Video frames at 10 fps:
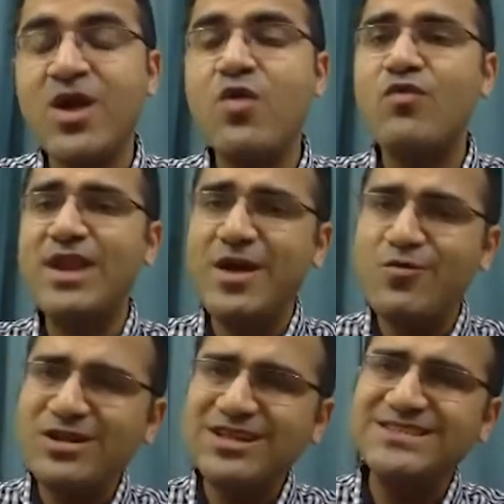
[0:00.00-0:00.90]

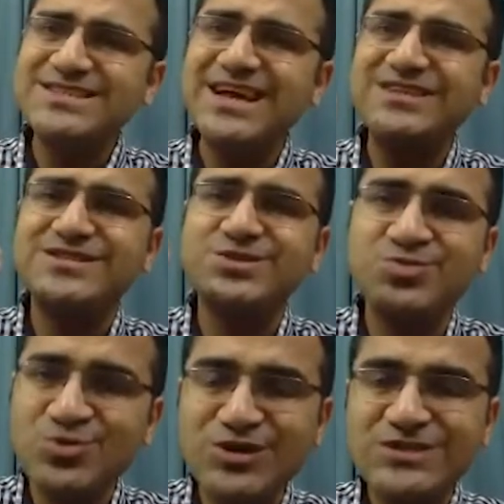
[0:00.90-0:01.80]
Whenever there is excess
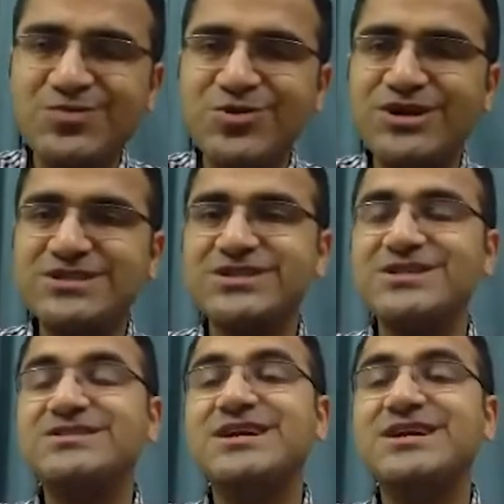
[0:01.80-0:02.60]
mucus production,